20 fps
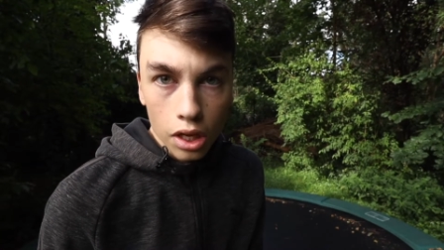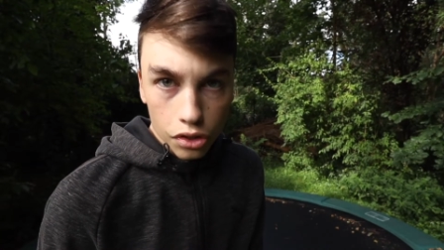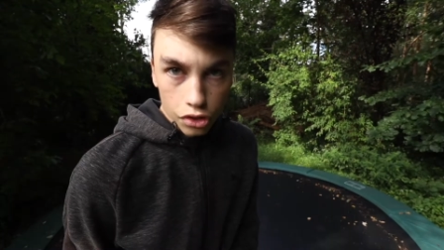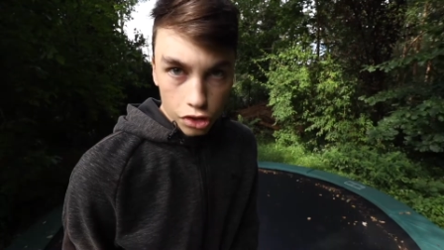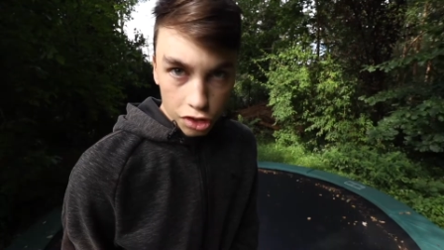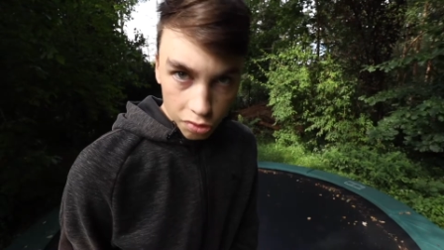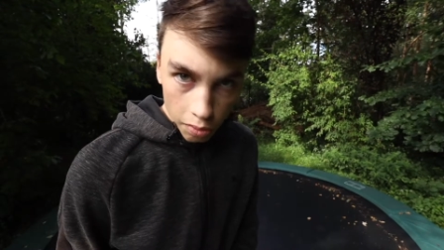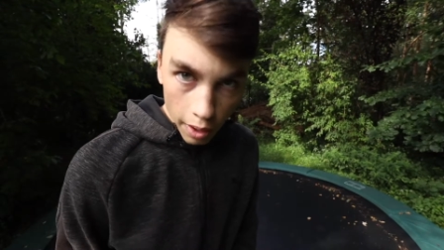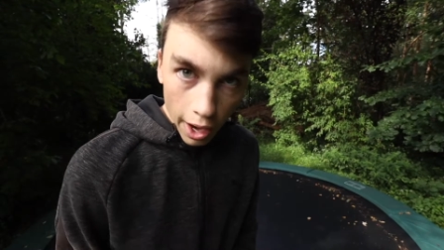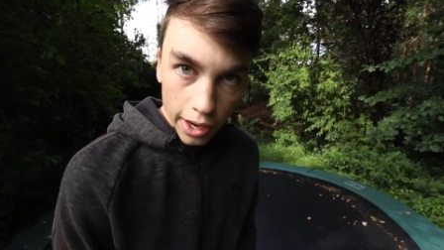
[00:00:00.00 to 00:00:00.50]

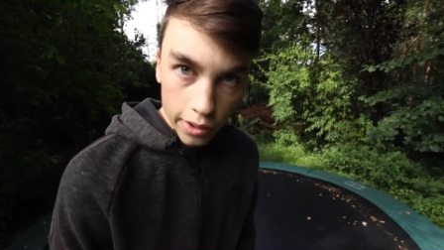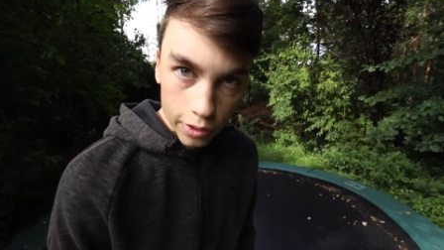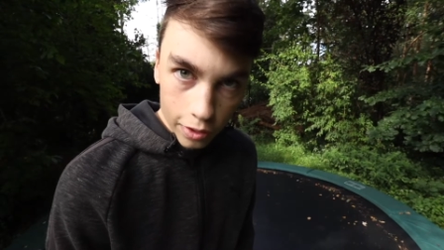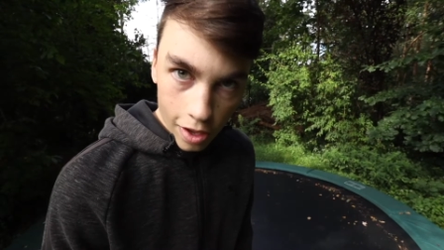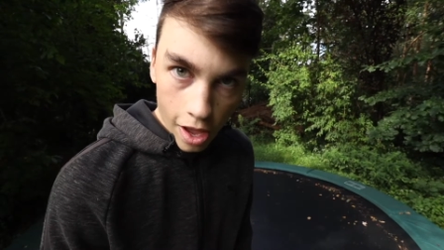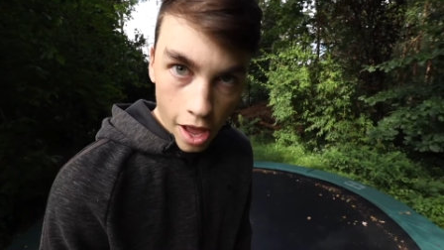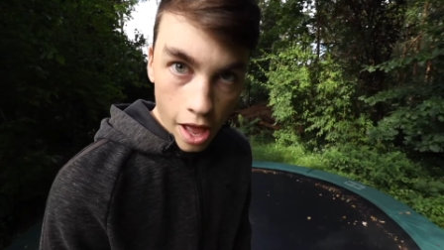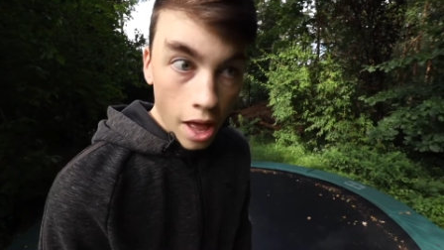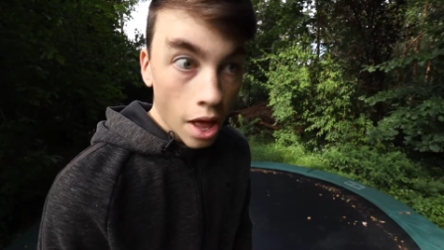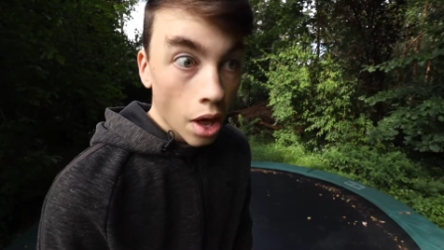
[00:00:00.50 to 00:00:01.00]
the ground
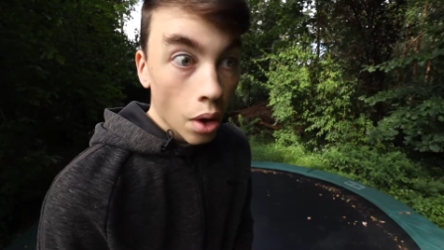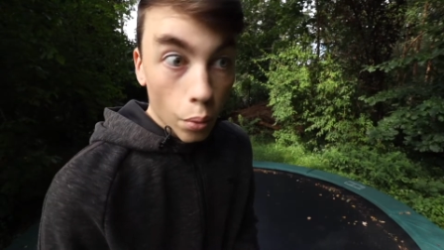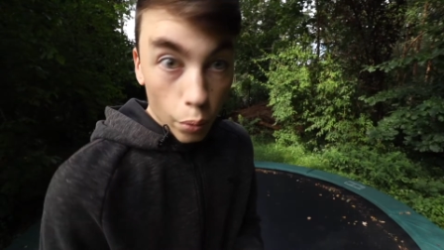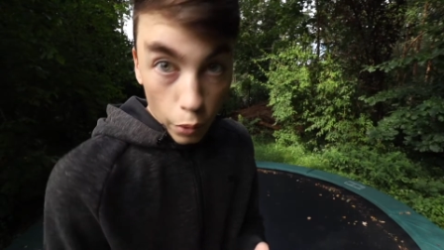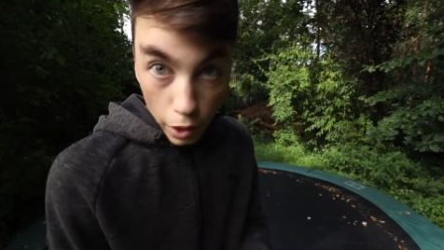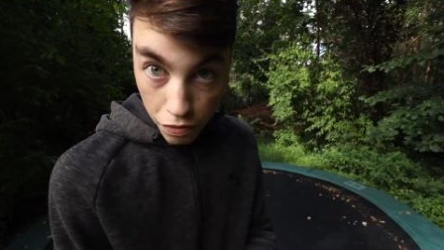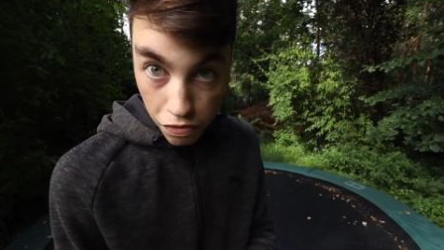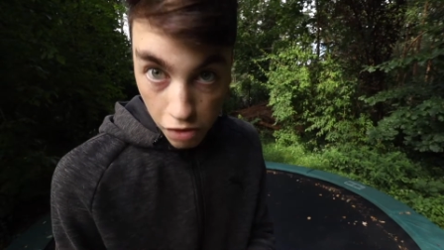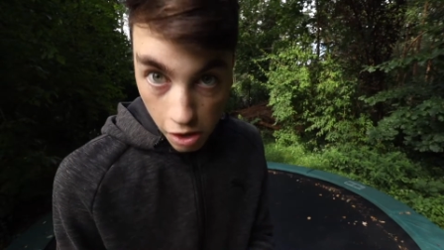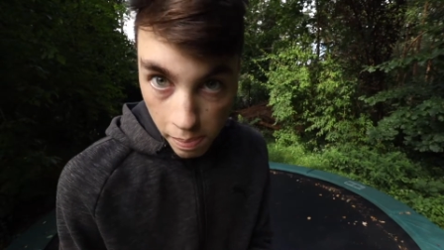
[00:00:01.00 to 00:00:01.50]

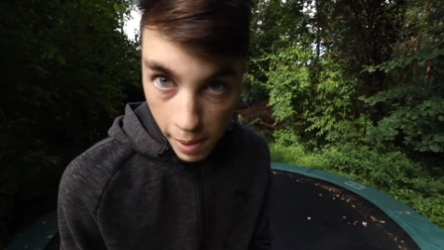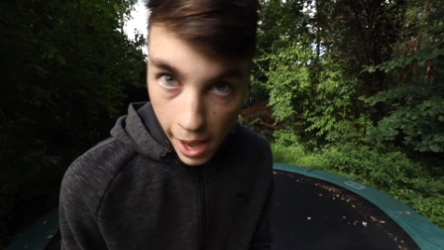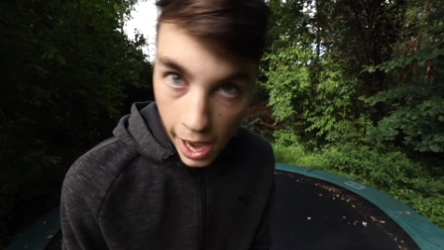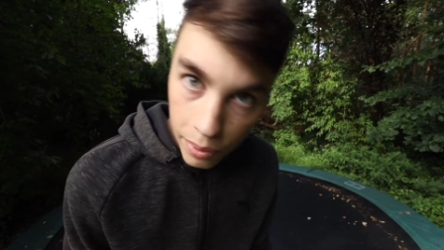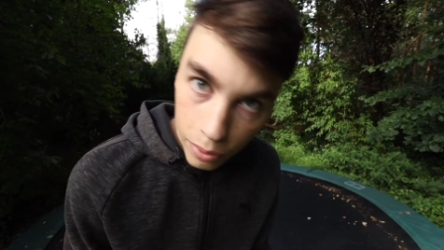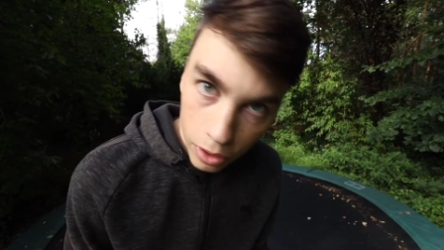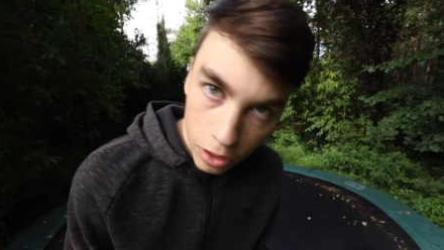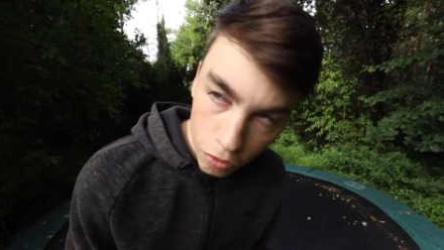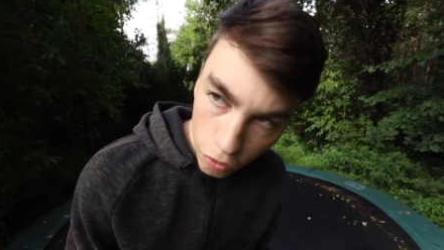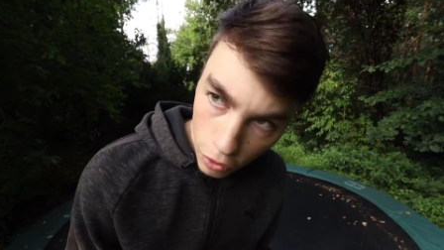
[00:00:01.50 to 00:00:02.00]
with a
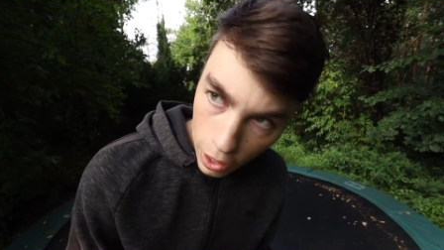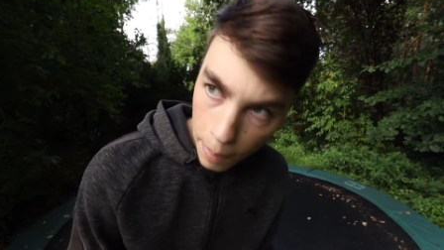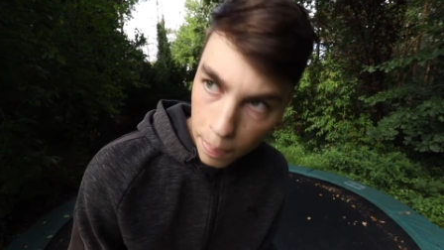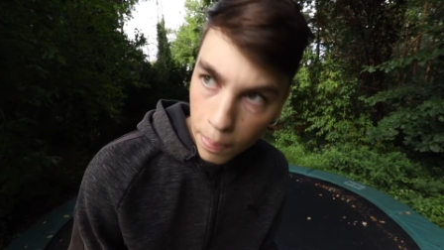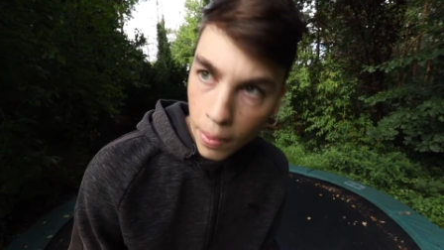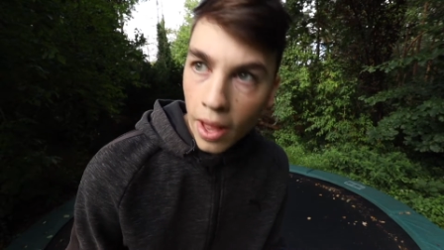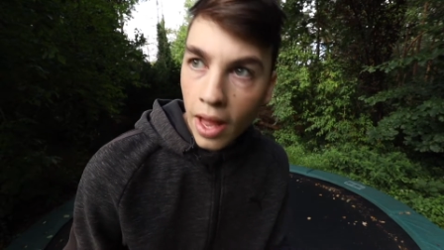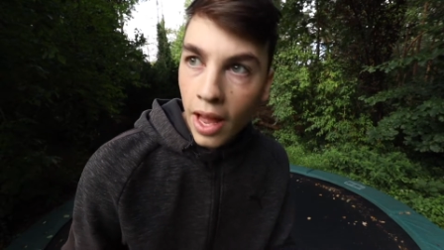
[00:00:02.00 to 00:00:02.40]
backwards flip.